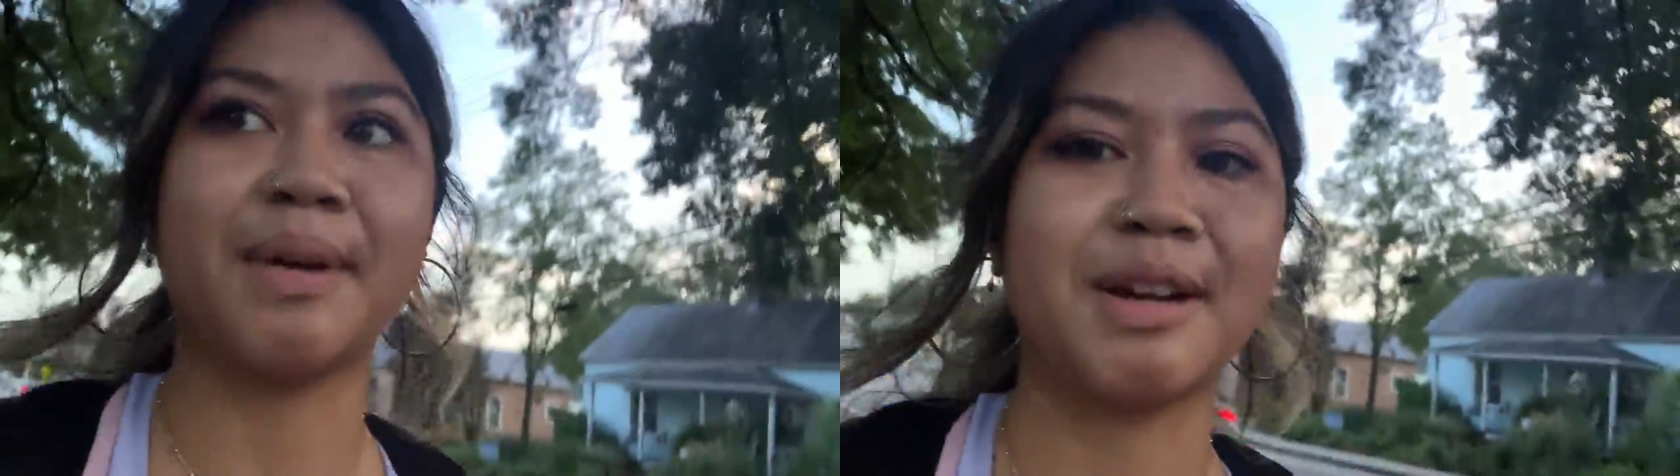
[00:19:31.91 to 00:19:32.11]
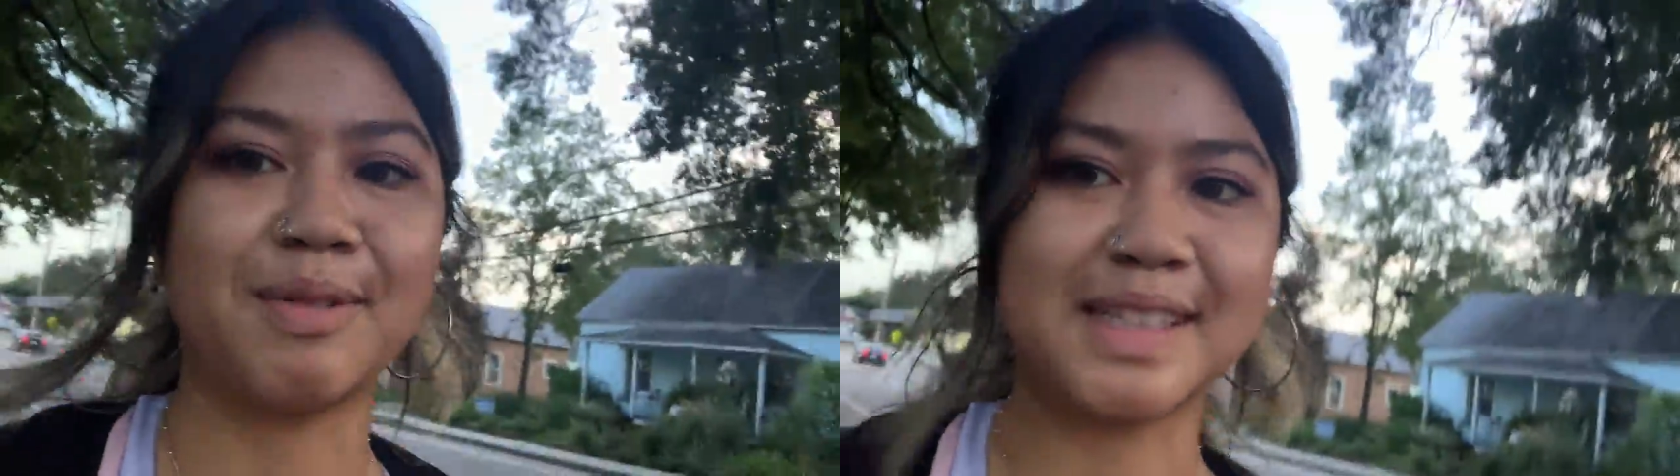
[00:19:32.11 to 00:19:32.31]

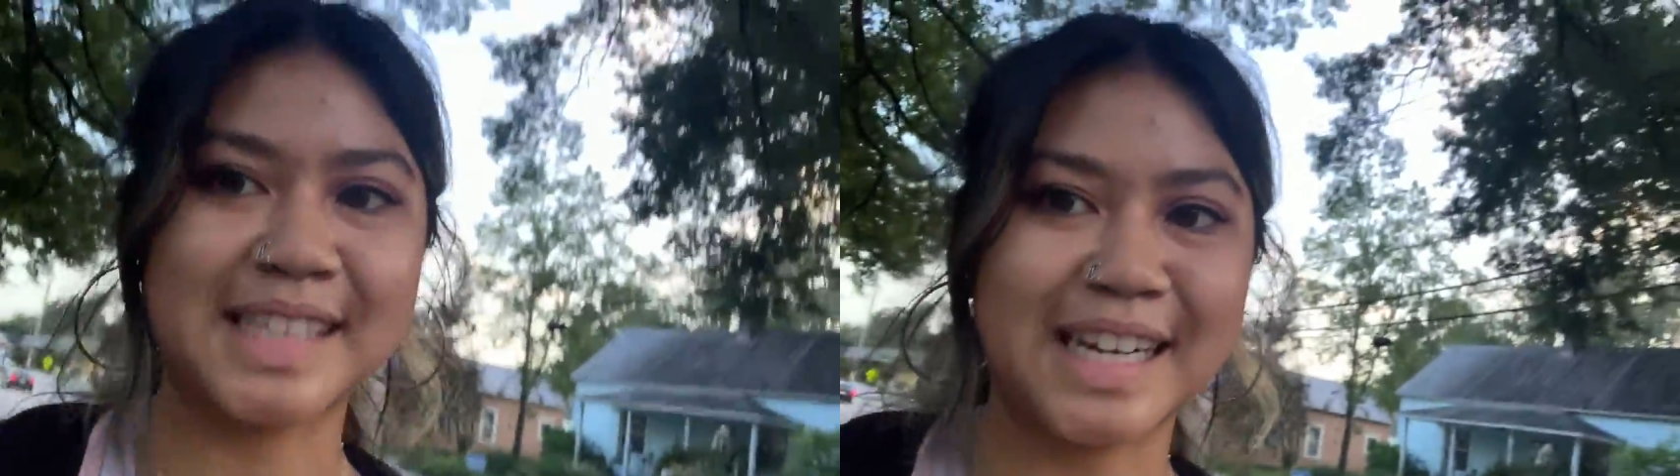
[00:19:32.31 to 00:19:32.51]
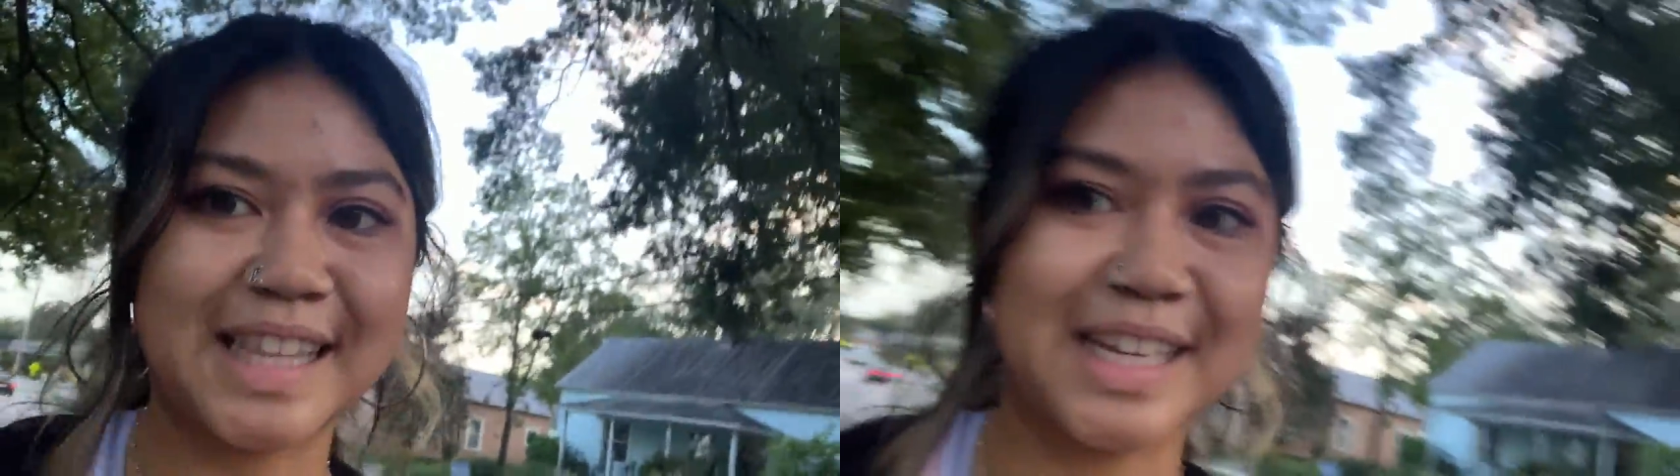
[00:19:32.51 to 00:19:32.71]
I didn't want to
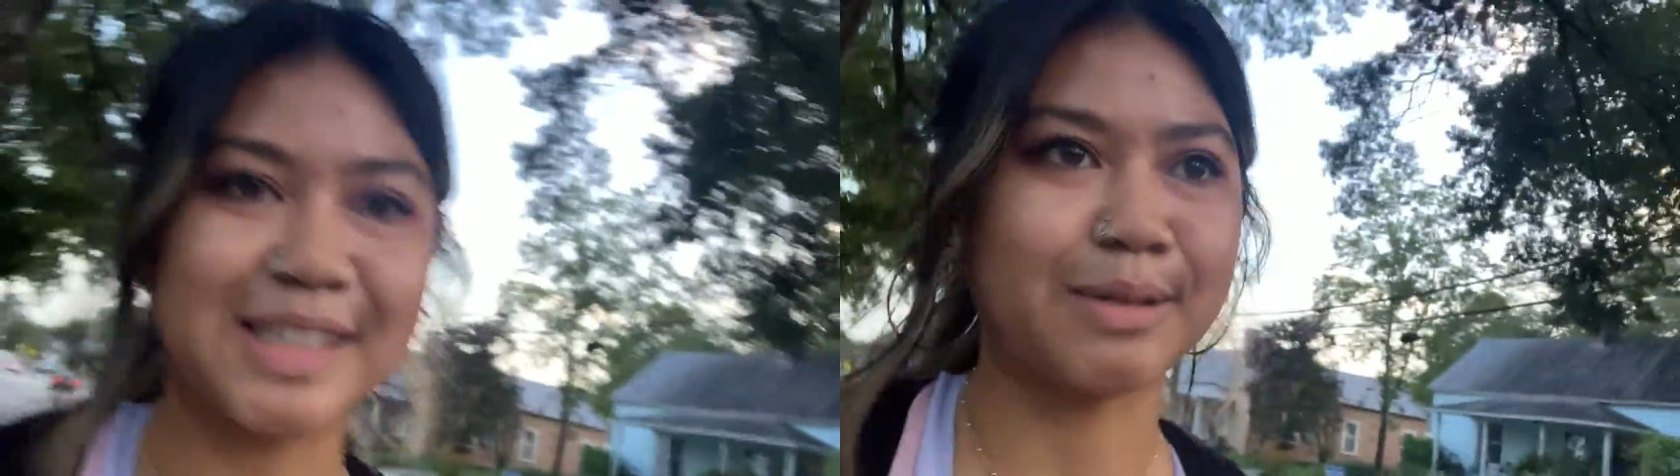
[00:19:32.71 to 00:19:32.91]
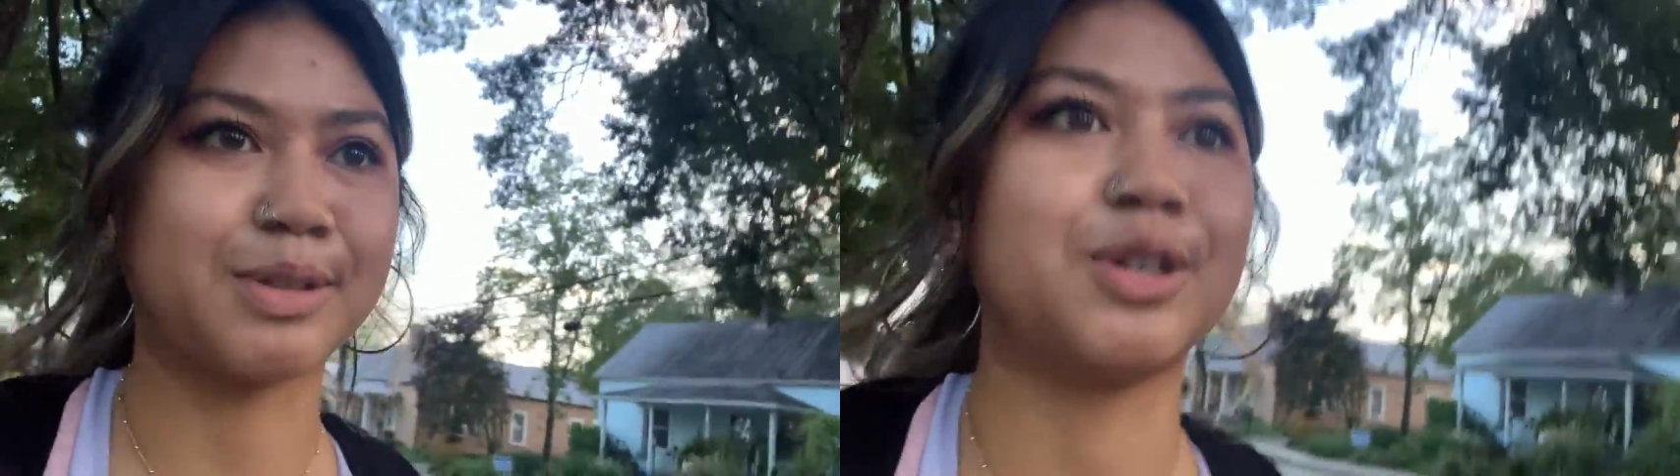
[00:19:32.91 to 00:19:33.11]
say anything
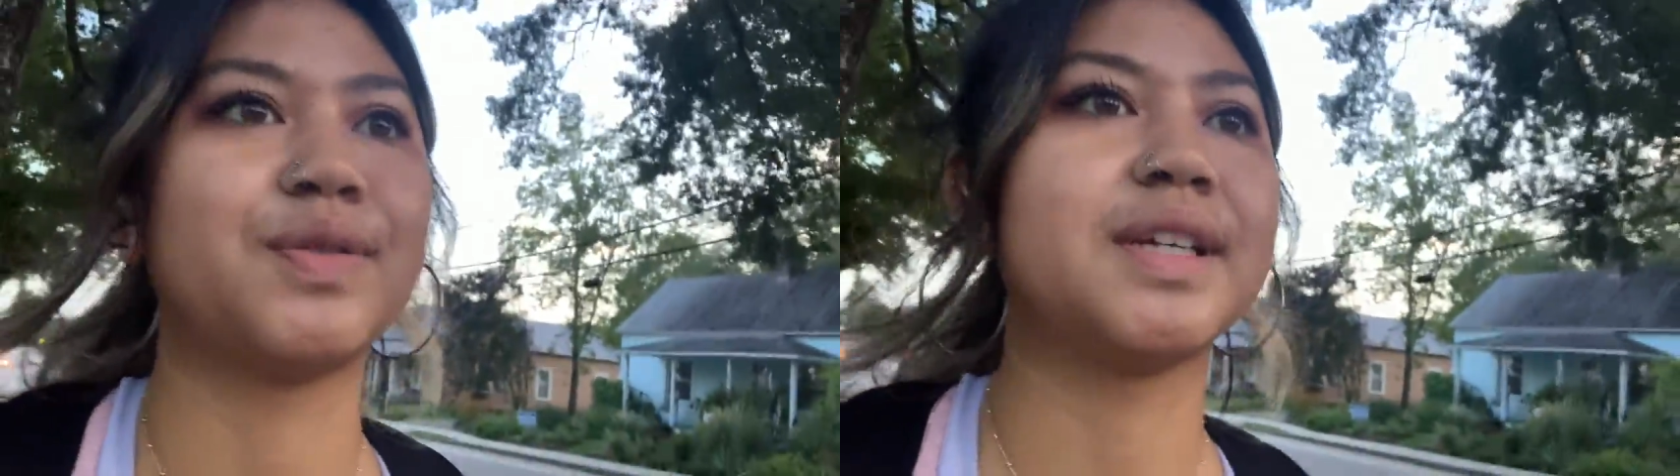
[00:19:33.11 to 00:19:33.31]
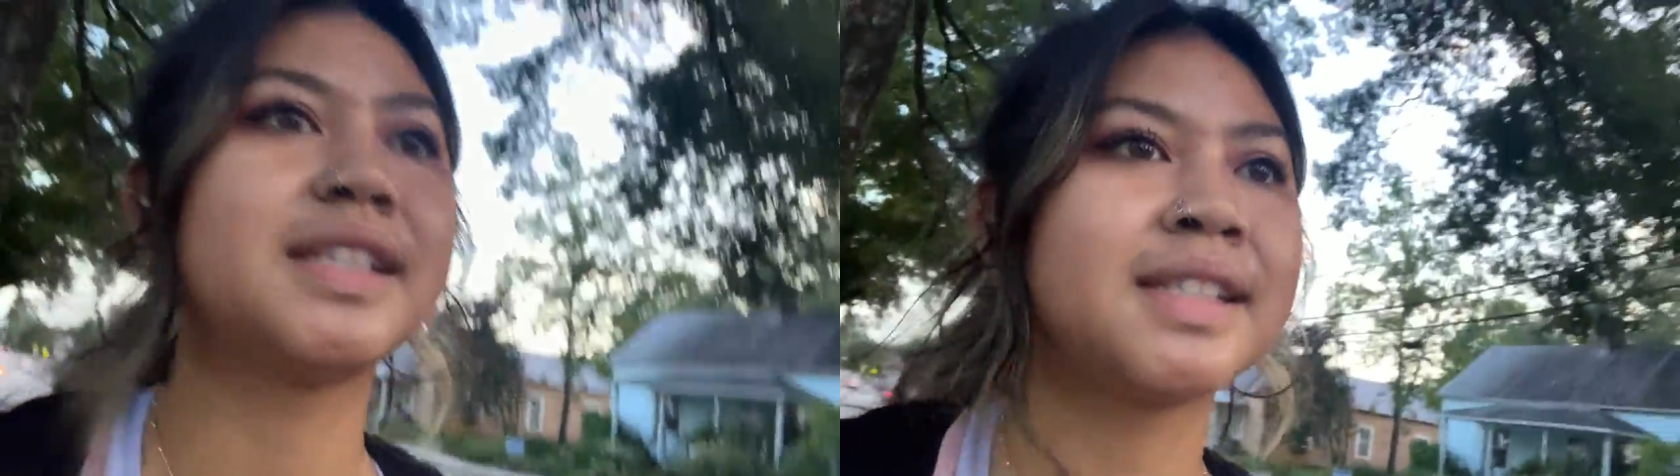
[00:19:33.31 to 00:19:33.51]
because I was
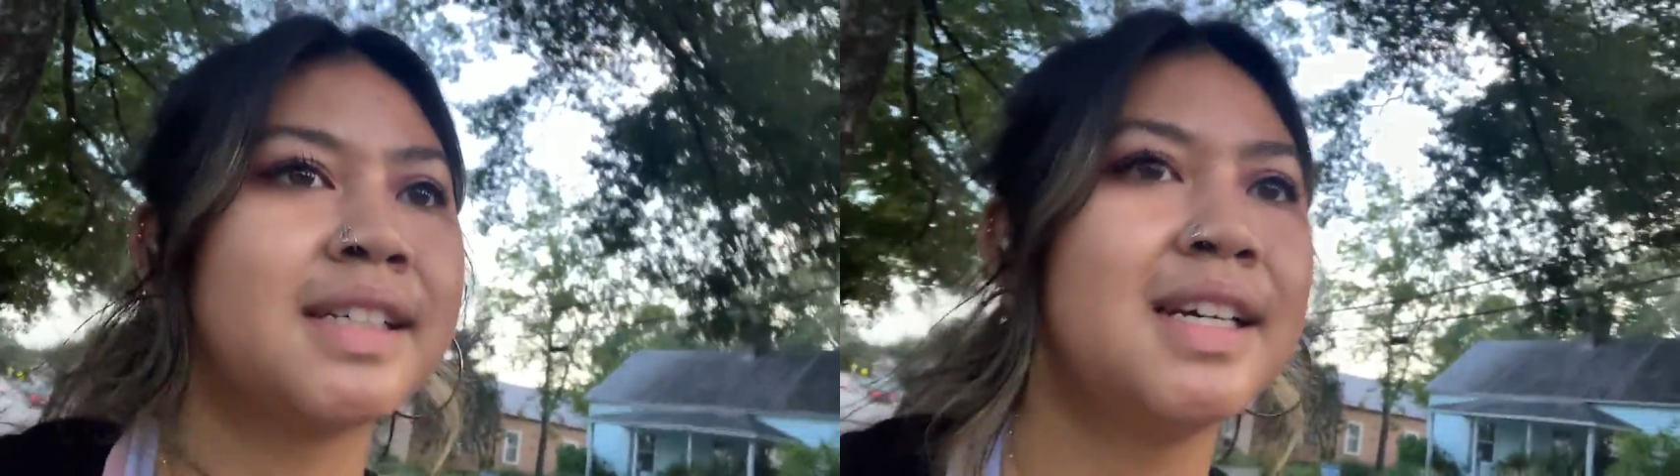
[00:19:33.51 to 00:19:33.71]
nervous.